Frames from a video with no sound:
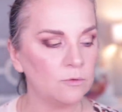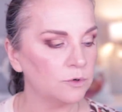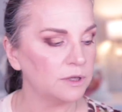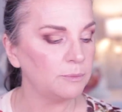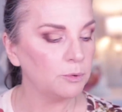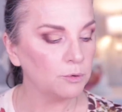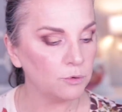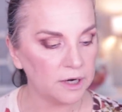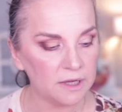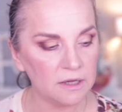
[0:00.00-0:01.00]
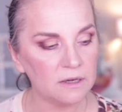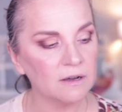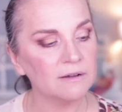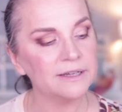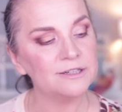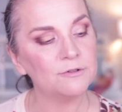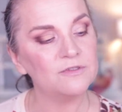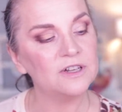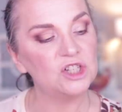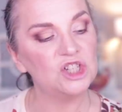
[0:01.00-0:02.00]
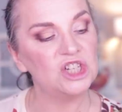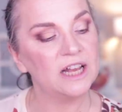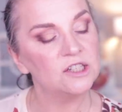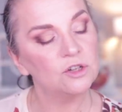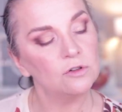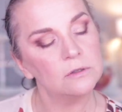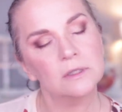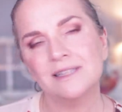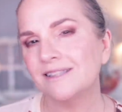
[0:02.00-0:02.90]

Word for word: a really pretty kind of gentle,